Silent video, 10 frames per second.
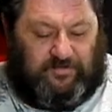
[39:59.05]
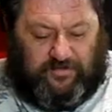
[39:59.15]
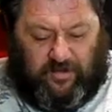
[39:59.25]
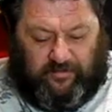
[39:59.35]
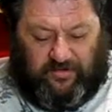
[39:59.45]

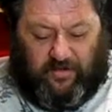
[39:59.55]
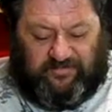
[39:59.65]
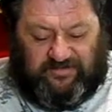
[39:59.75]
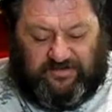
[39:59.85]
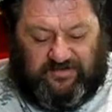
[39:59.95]
common
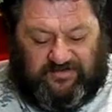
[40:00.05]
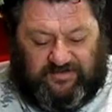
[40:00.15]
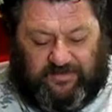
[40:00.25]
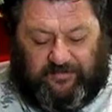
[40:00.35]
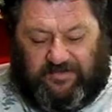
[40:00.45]
hops that are used in
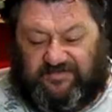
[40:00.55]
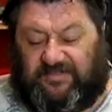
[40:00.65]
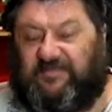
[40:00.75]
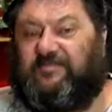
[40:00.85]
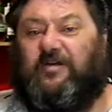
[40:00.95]
that
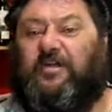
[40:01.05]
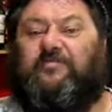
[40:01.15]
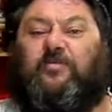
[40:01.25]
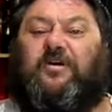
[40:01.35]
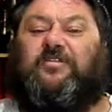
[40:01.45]
process.
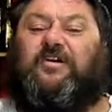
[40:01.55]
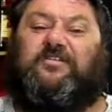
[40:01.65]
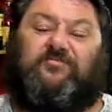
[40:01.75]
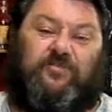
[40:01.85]
Either one of those,